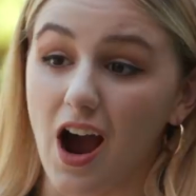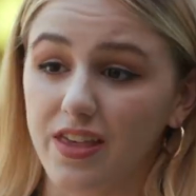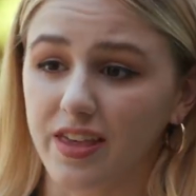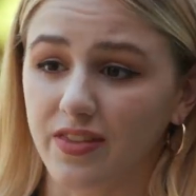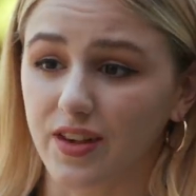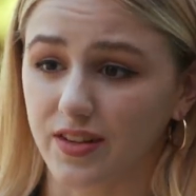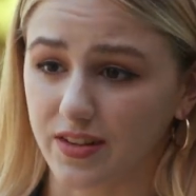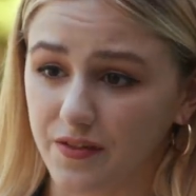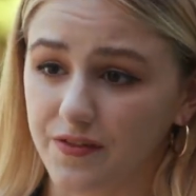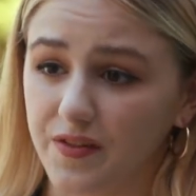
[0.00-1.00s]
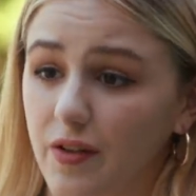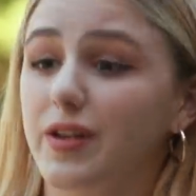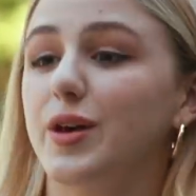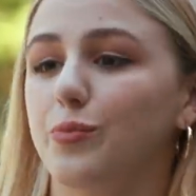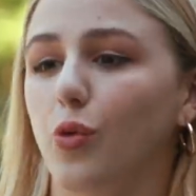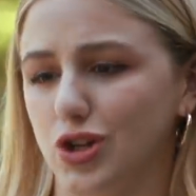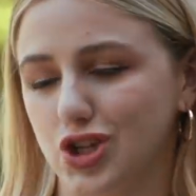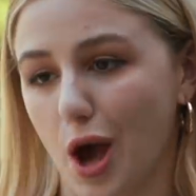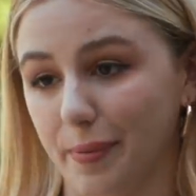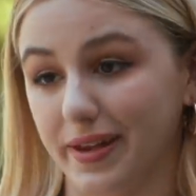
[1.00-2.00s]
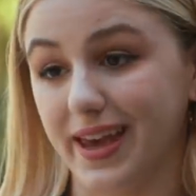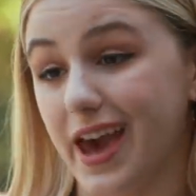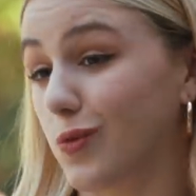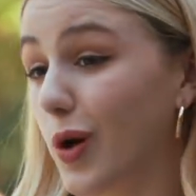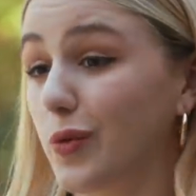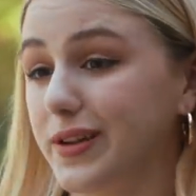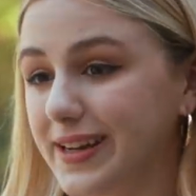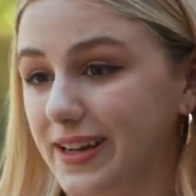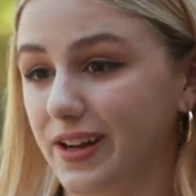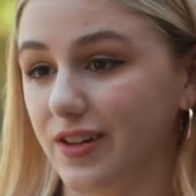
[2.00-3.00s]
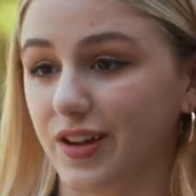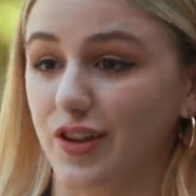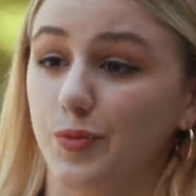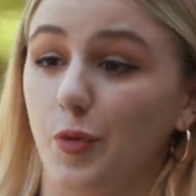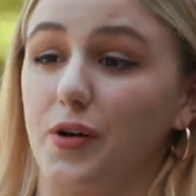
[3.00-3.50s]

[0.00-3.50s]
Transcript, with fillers: I think this is a very important topic and one we need to discuss